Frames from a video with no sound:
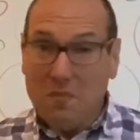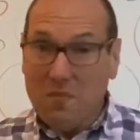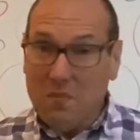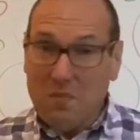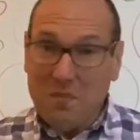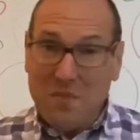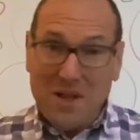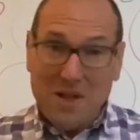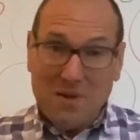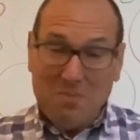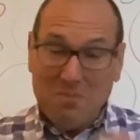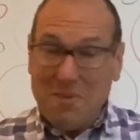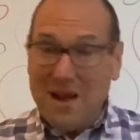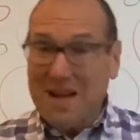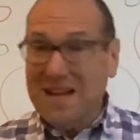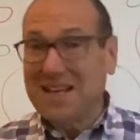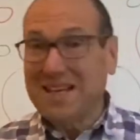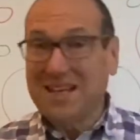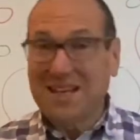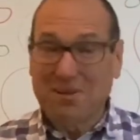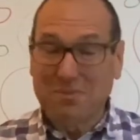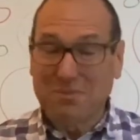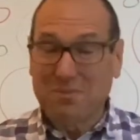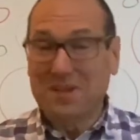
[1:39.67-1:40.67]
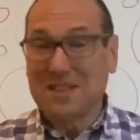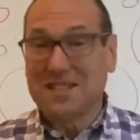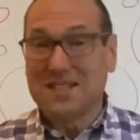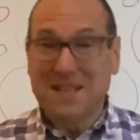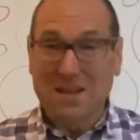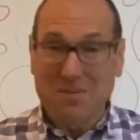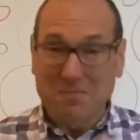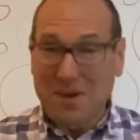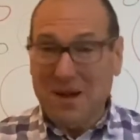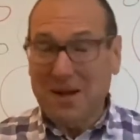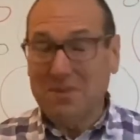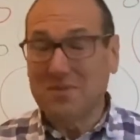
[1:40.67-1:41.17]
in many companies, they
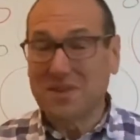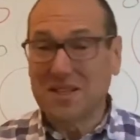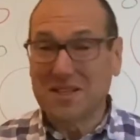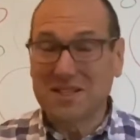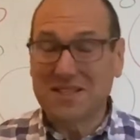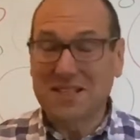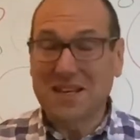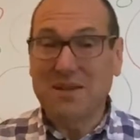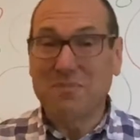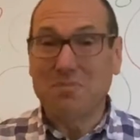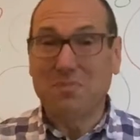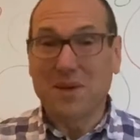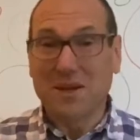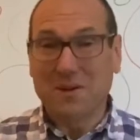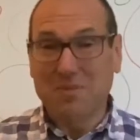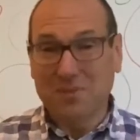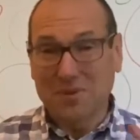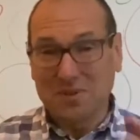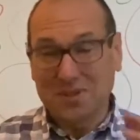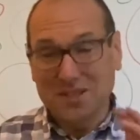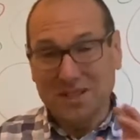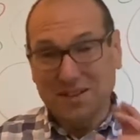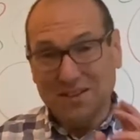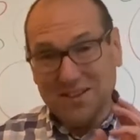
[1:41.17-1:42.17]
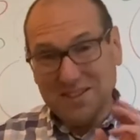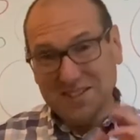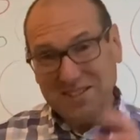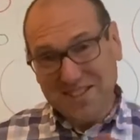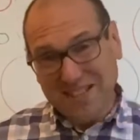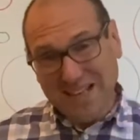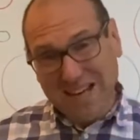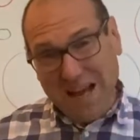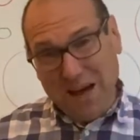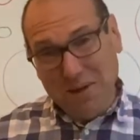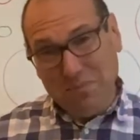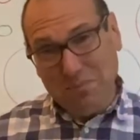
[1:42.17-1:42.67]
might be the same people, so this
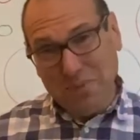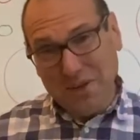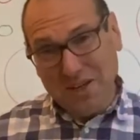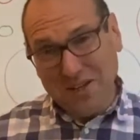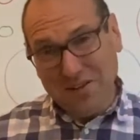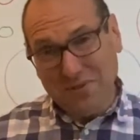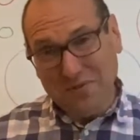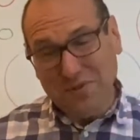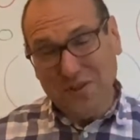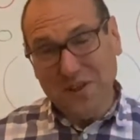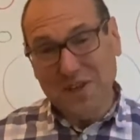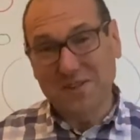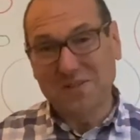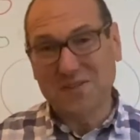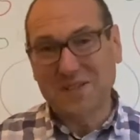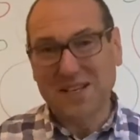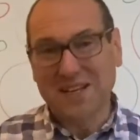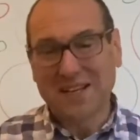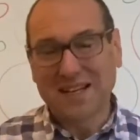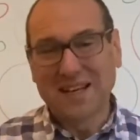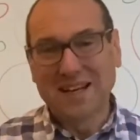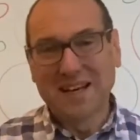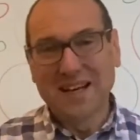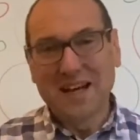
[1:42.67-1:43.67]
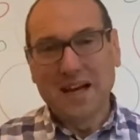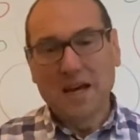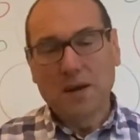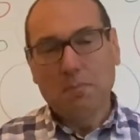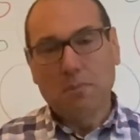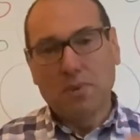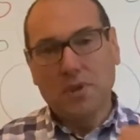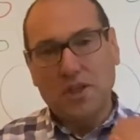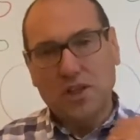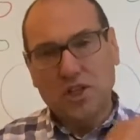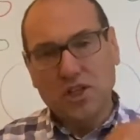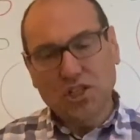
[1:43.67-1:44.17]
can be confusing.
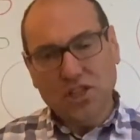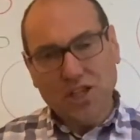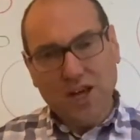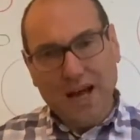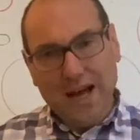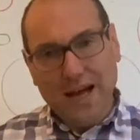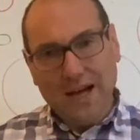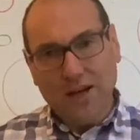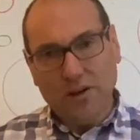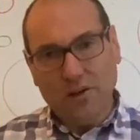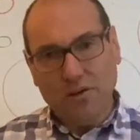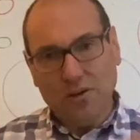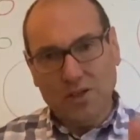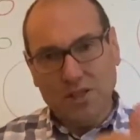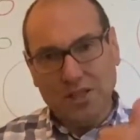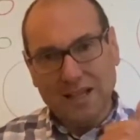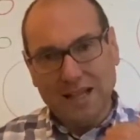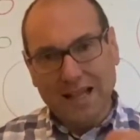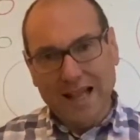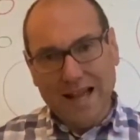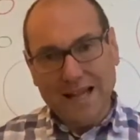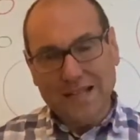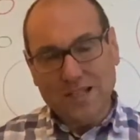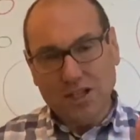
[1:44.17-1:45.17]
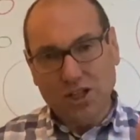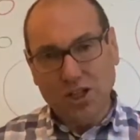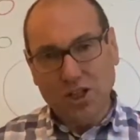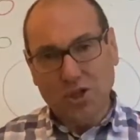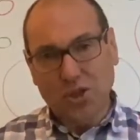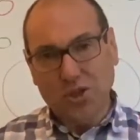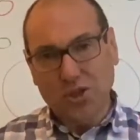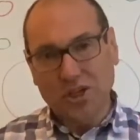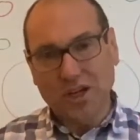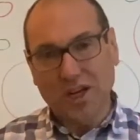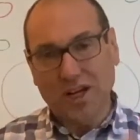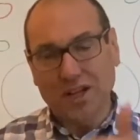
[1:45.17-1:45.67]
But the shareholders, let's
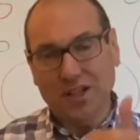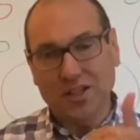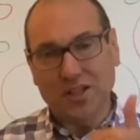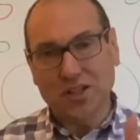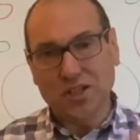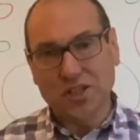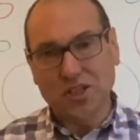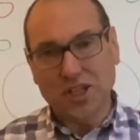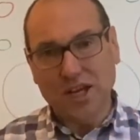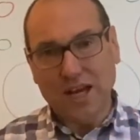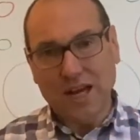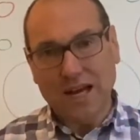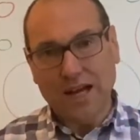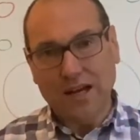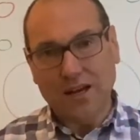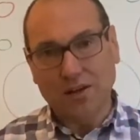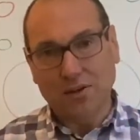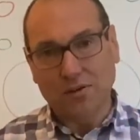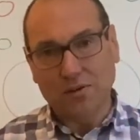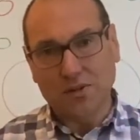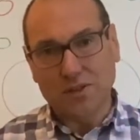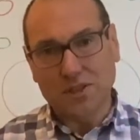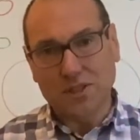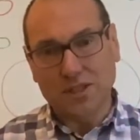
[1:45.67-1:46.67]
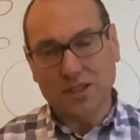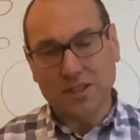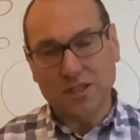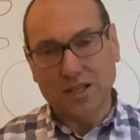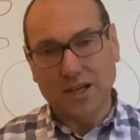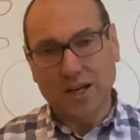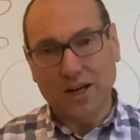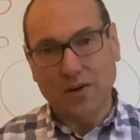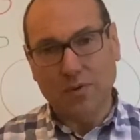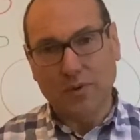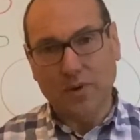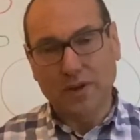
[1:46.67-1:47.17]
look at the shareholders to
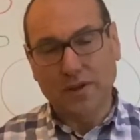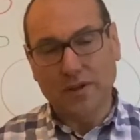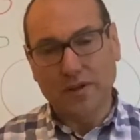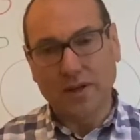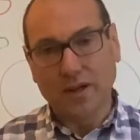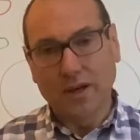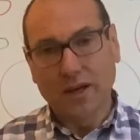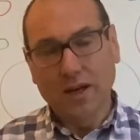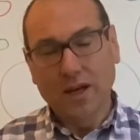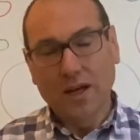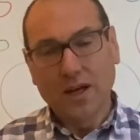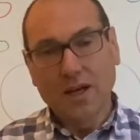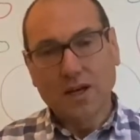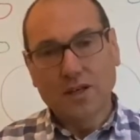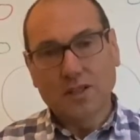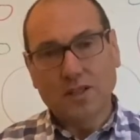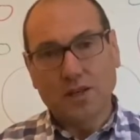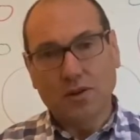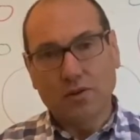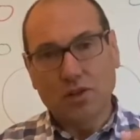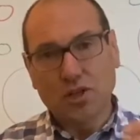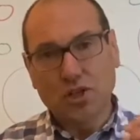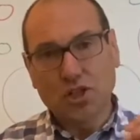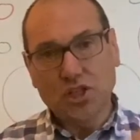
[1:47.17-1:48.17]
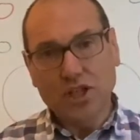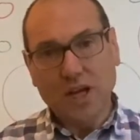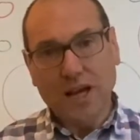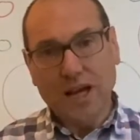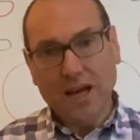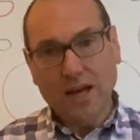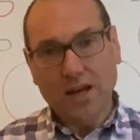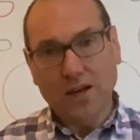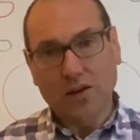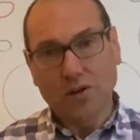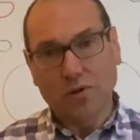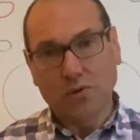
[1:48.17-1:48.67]
start with. So the
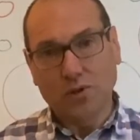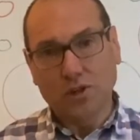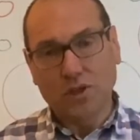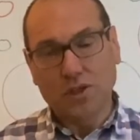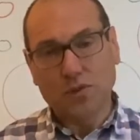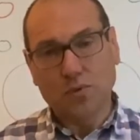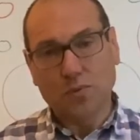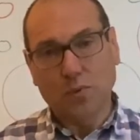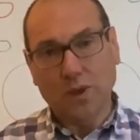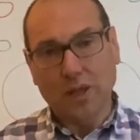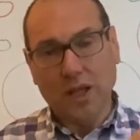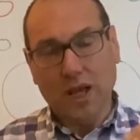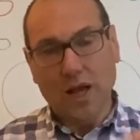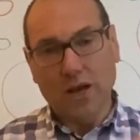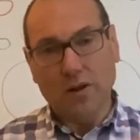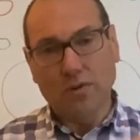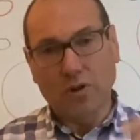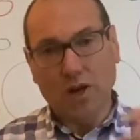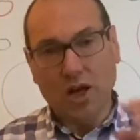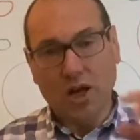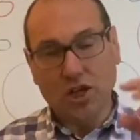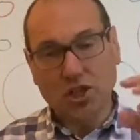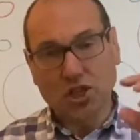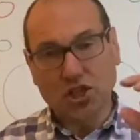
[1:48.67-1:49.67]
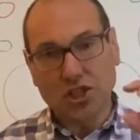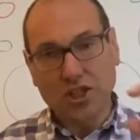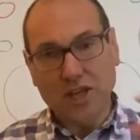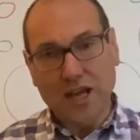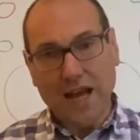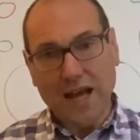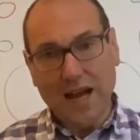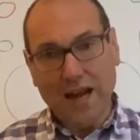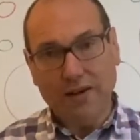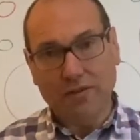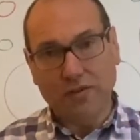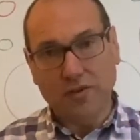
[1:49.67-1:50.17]
shareholders will own a
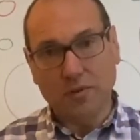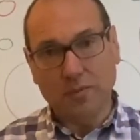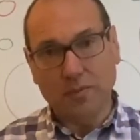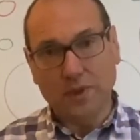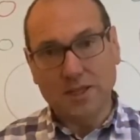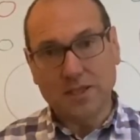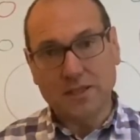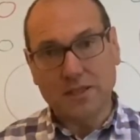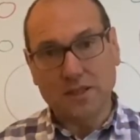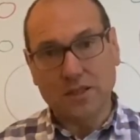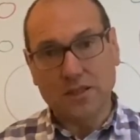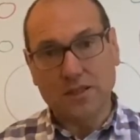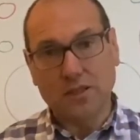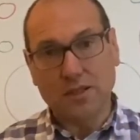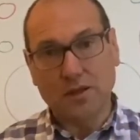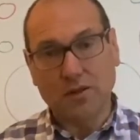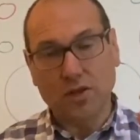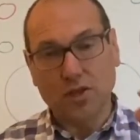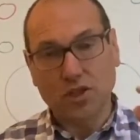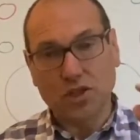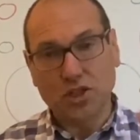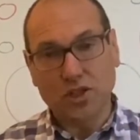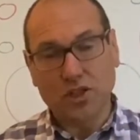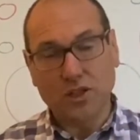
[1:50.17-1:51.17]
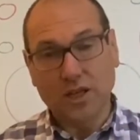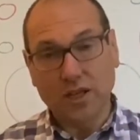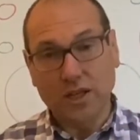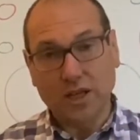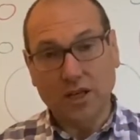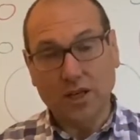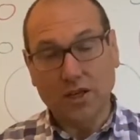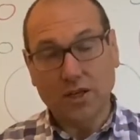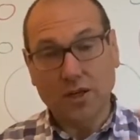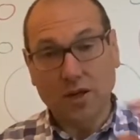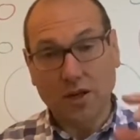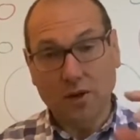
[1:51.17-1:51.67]
share of the business. So the
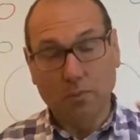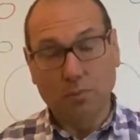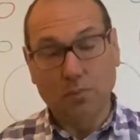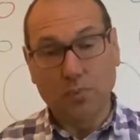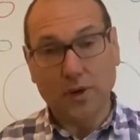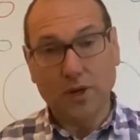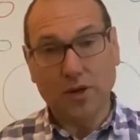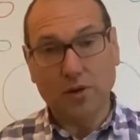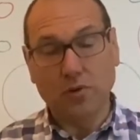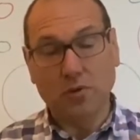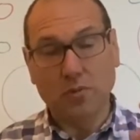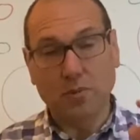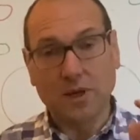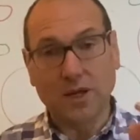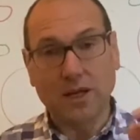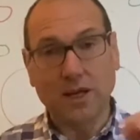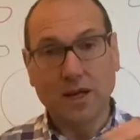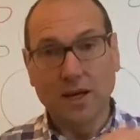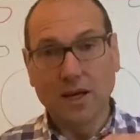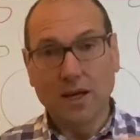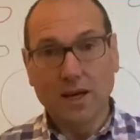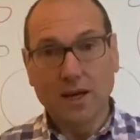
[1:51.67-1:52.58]
company will be,